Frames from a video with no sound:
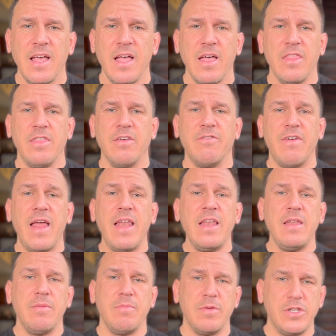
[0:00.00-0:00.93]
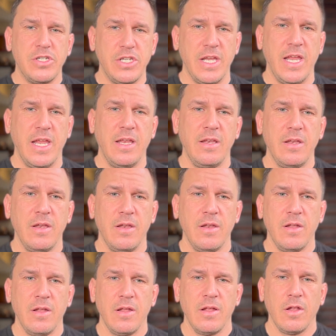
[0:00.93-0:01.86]
the vending machine
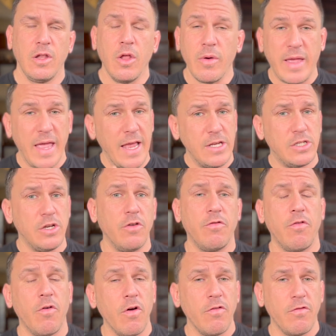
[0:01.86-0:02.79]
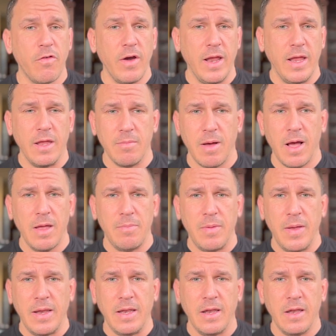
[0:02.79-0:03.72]
location for free, in my
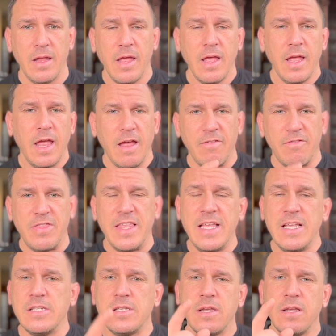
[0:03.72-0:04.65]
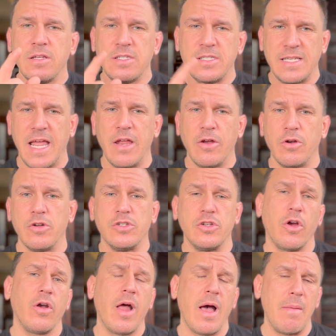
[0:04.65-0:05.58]
opinion, if these standards
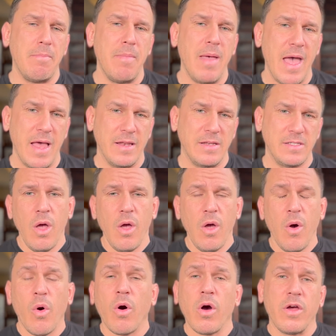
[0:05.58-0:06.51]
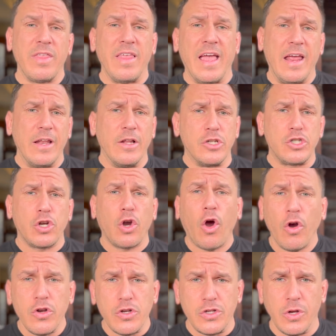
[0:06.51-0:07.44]
are not met? Or are they going to
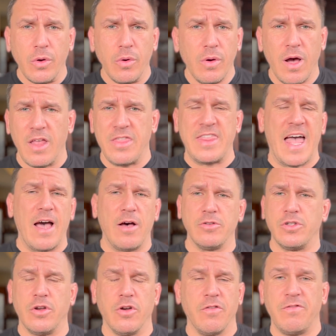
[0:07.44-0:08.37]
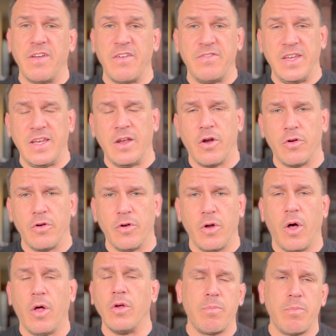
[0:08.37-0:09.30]
charge you a 1000 or
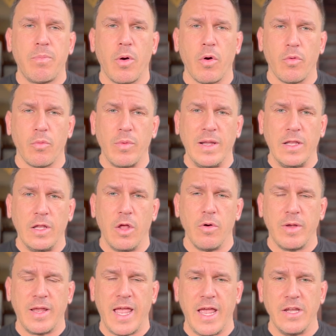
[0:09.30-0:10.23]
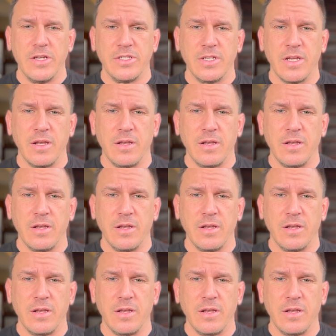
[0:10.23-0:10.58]
$1,500 per relocation?